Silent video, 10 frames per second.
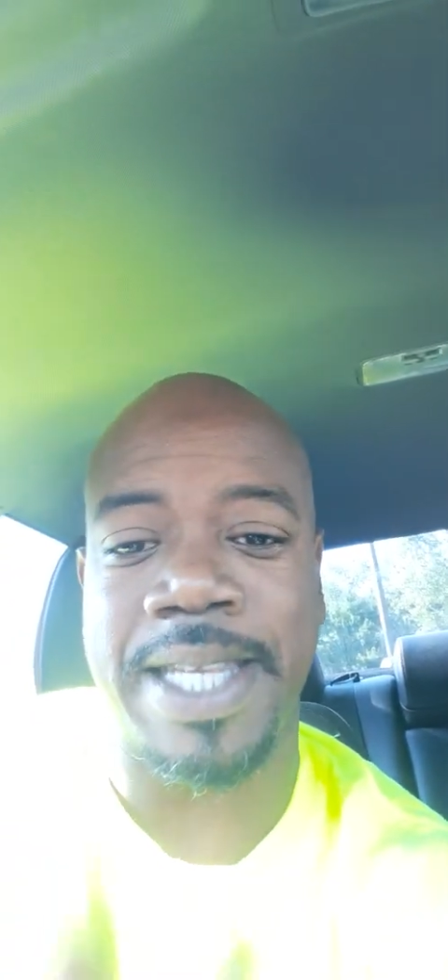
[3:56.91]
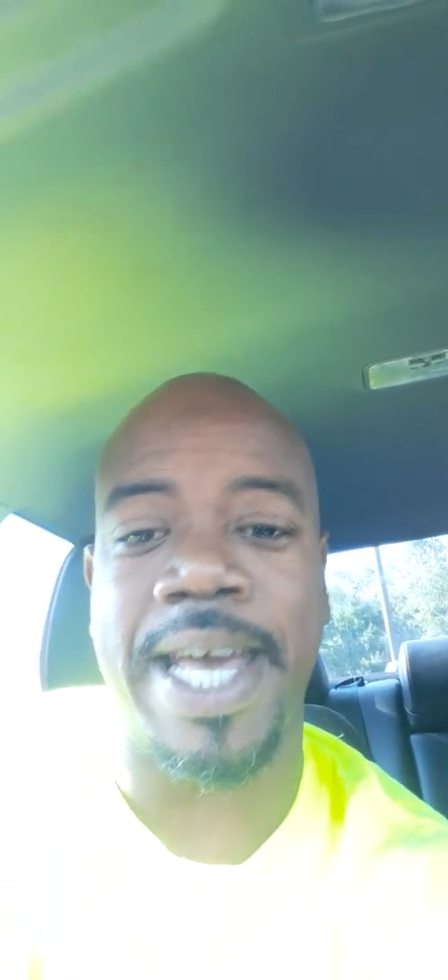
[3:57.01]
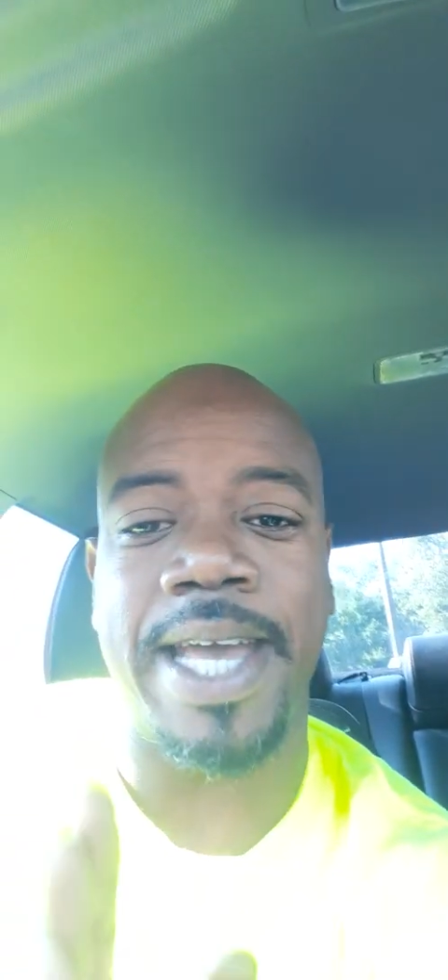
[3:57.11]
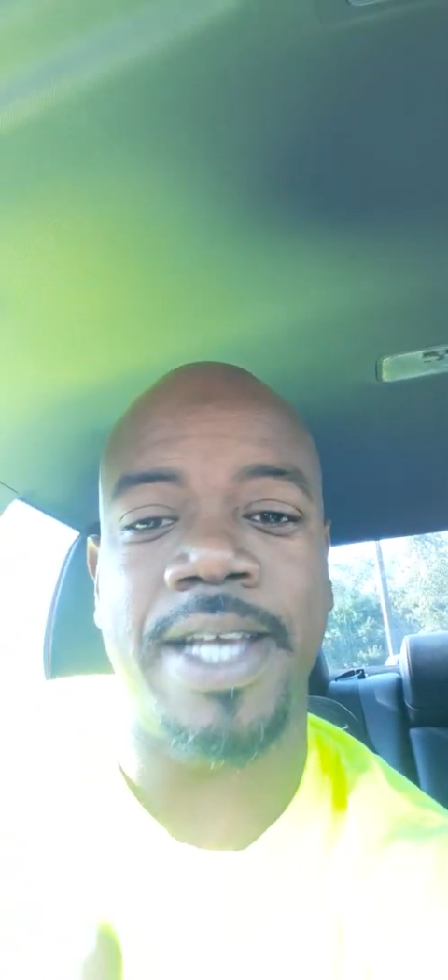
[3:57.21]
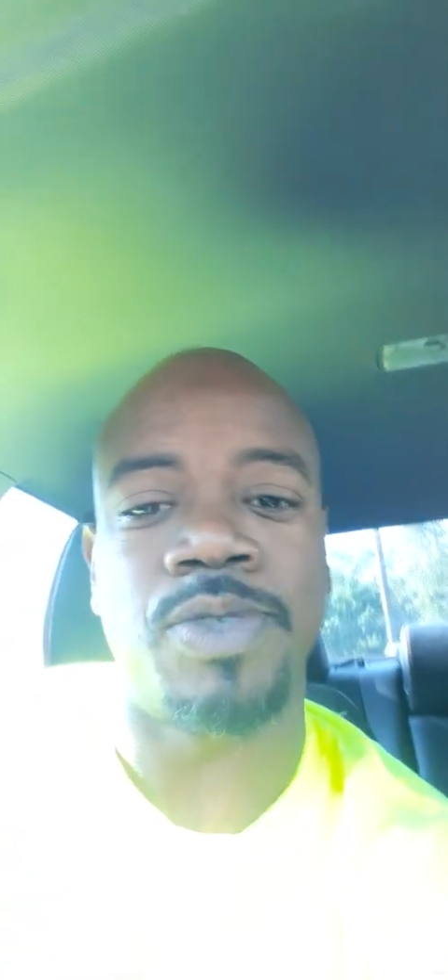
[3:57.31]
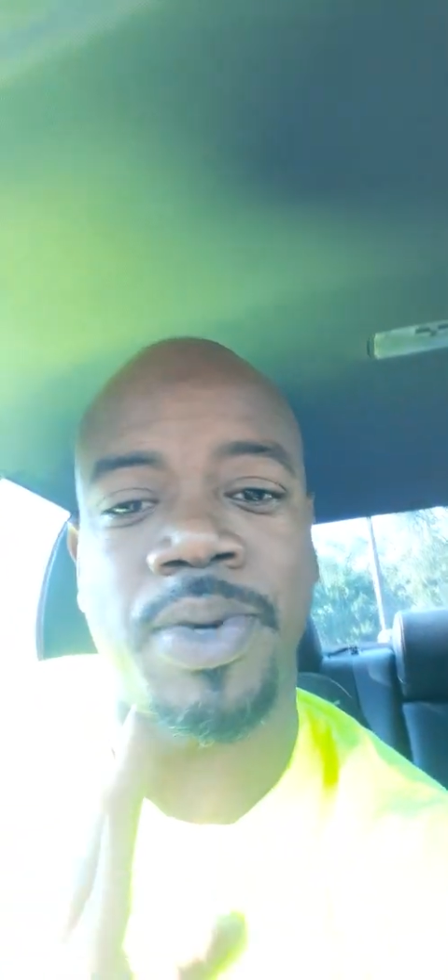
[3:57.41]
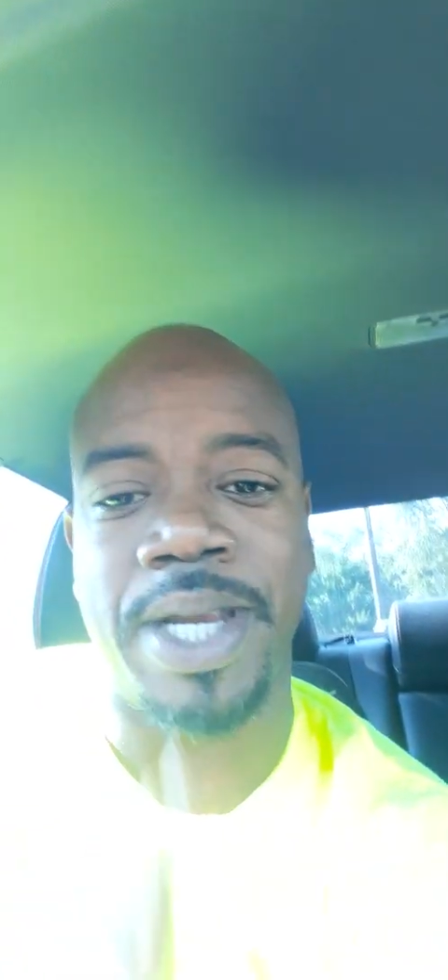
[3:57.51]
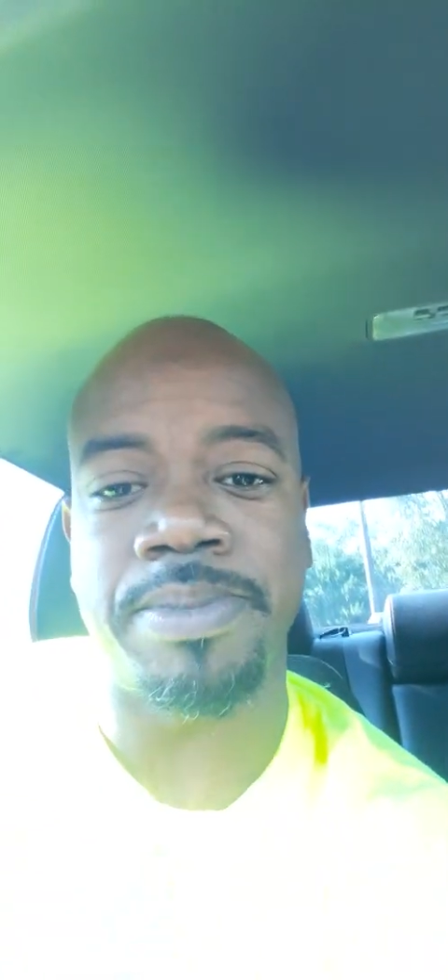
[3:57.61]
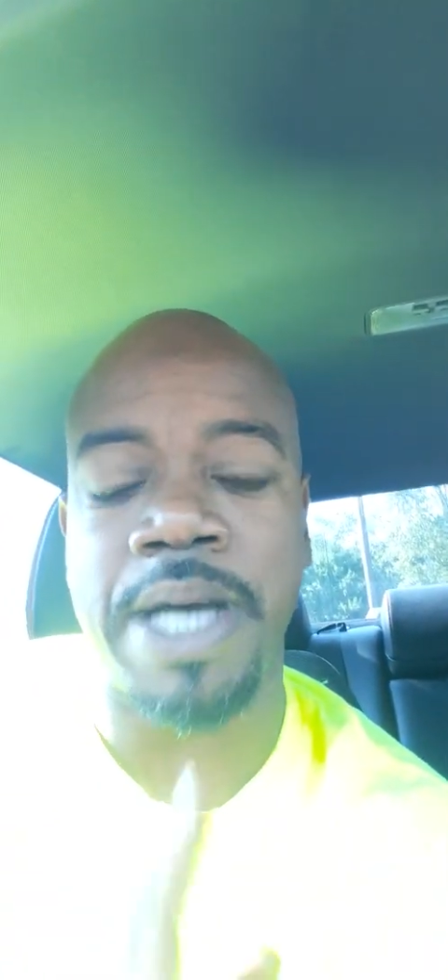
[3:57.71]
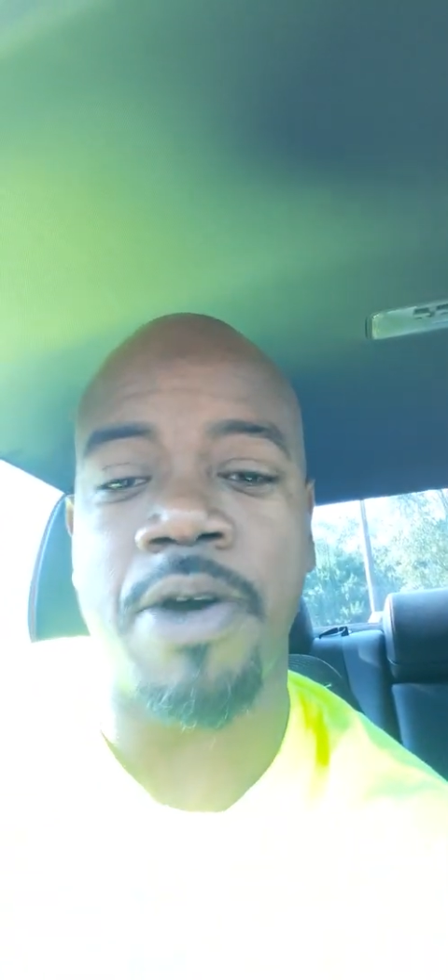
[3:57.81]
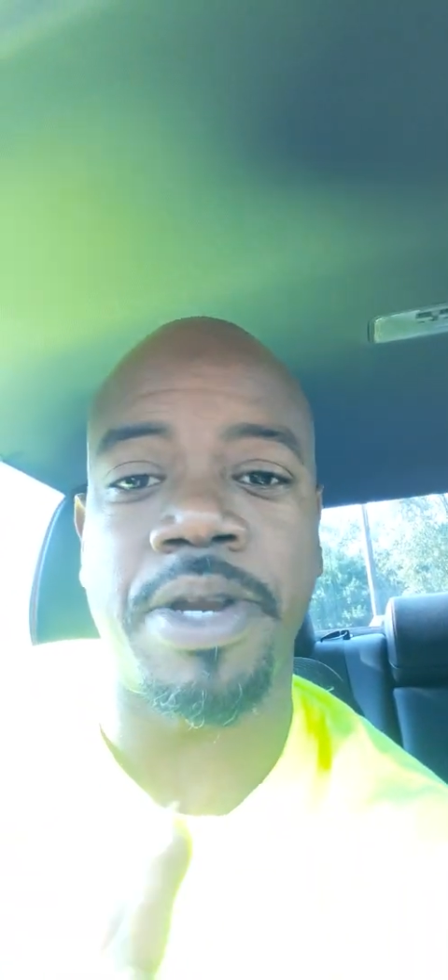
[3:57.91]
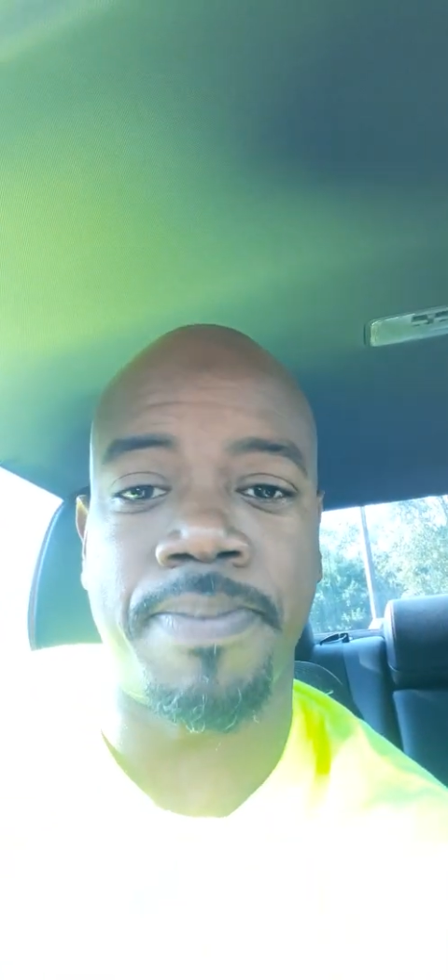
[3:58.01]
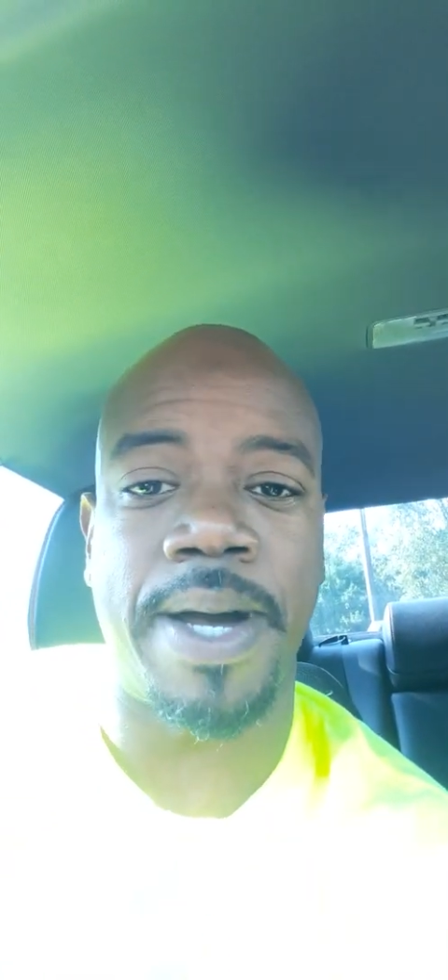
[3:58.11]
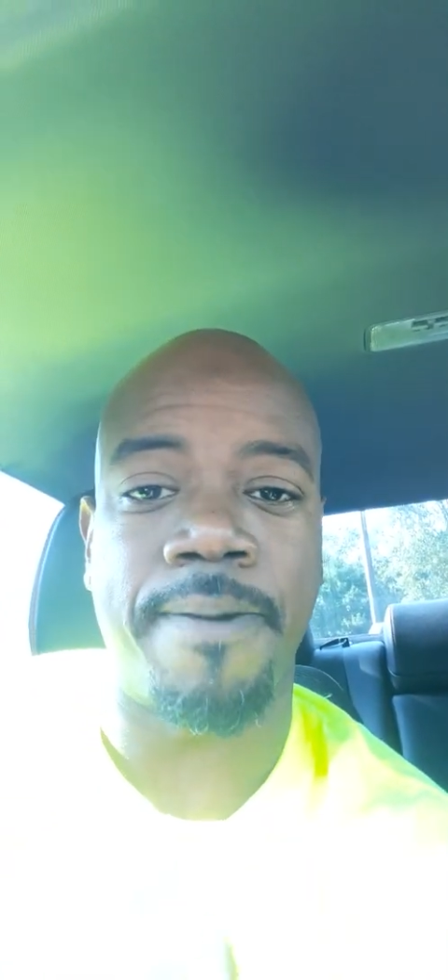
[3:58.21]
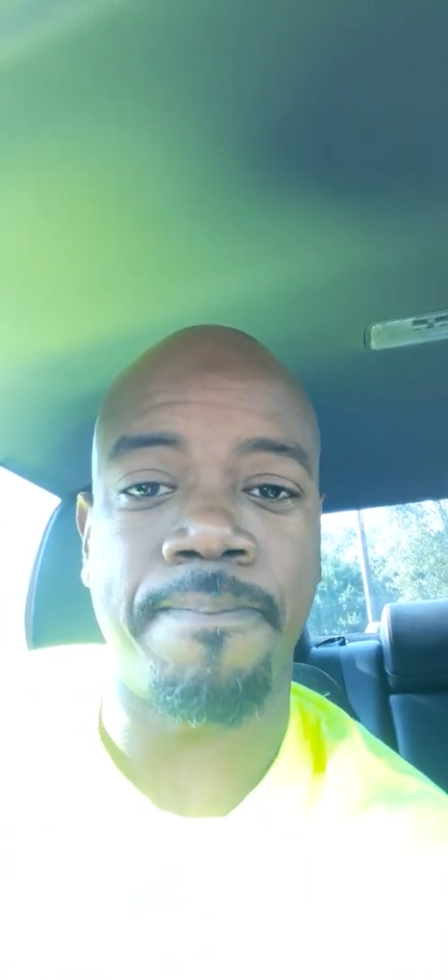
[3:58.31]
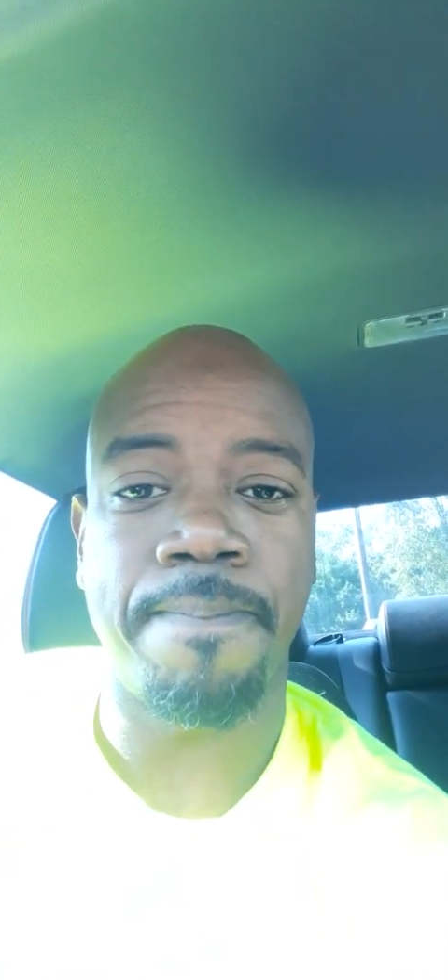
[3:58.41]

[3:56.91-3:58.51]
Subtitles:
that is what I'm talking about.